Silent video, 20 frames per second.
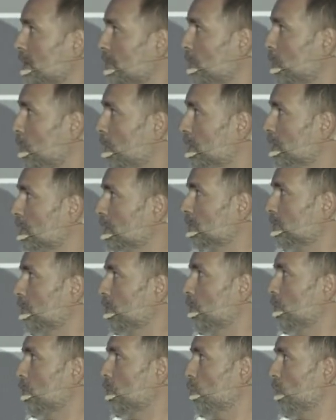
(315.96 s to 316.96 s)
endpoint
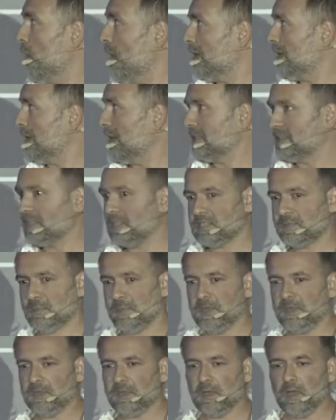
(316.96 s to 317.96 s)
for one
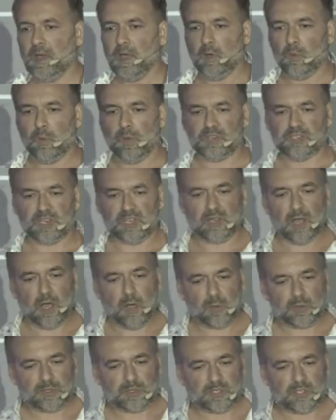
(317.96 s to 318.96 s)
SSP, which
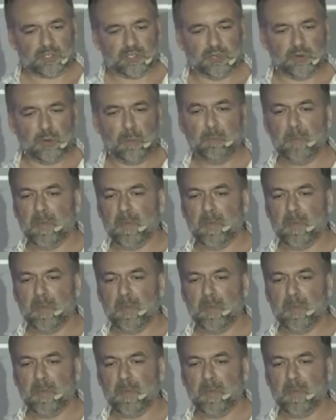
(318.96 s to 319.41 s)
allows to